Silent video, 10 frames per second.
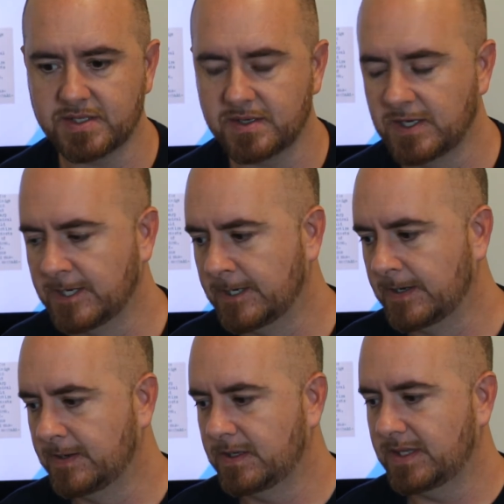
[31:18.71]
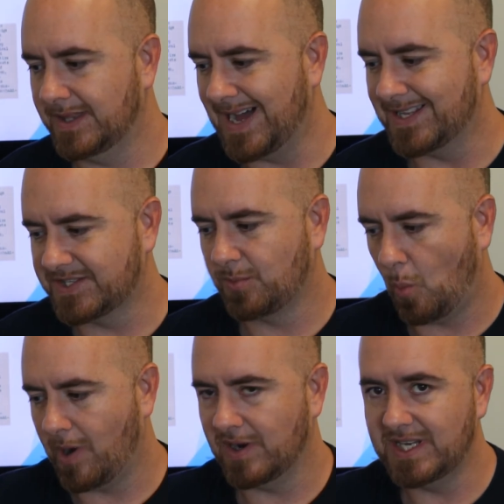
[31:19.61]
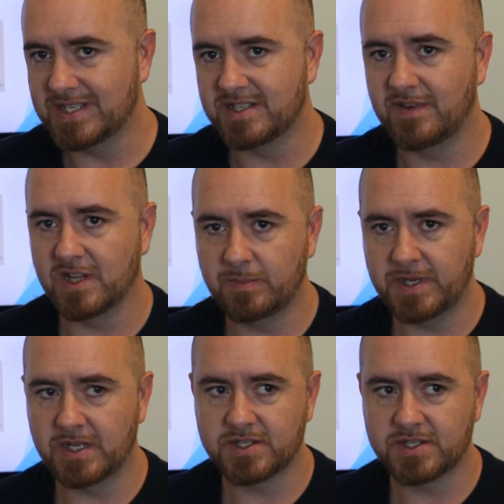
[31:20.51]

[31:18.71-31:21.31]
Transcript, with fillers: And that's where he's developing.